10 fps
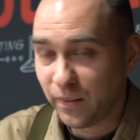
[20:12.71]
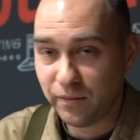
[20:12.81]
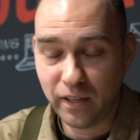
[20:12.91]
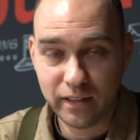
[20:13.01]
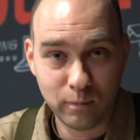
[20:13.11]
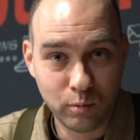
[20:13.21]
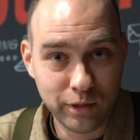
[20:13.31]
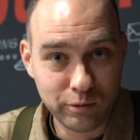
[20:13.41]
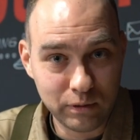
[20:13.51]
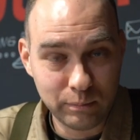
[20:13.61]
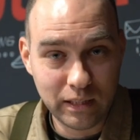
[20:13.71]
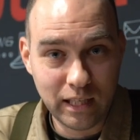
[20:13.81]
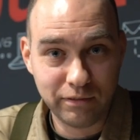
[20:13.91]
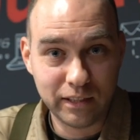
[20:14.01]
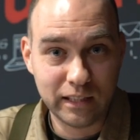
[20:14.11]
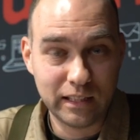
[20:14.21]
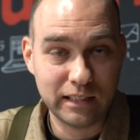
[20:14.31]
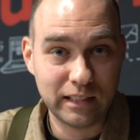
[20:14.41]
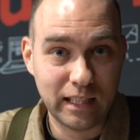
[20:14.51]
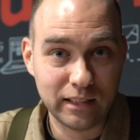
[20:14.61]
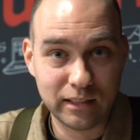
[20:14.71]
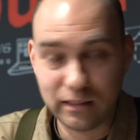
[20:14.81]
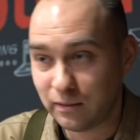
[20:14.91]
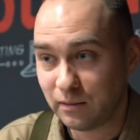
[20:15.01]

father boys will be laughing at his ass,